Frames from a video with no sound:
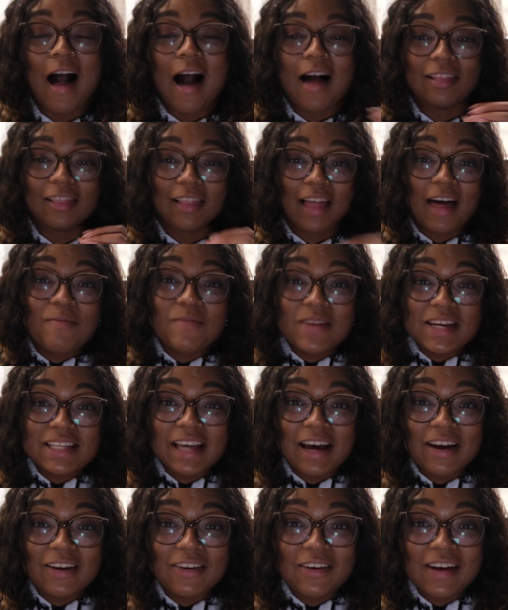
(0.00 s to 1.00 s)
Let me
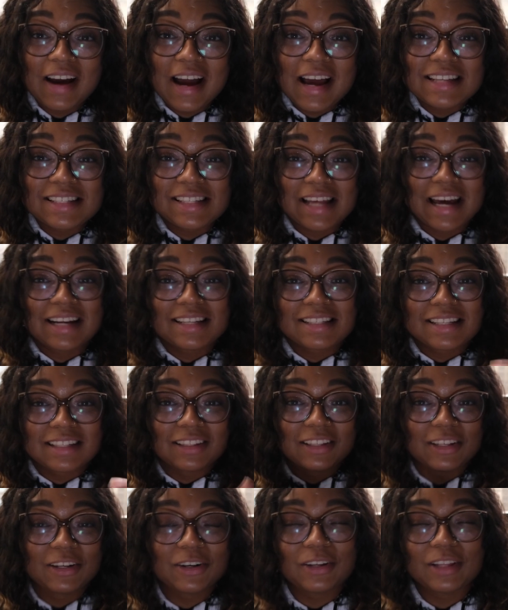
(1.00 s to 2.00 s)
tell you guys, that is
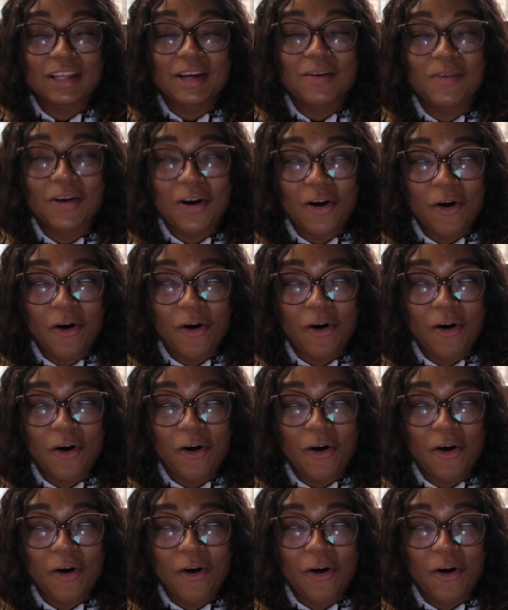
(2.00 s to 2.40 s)
literally what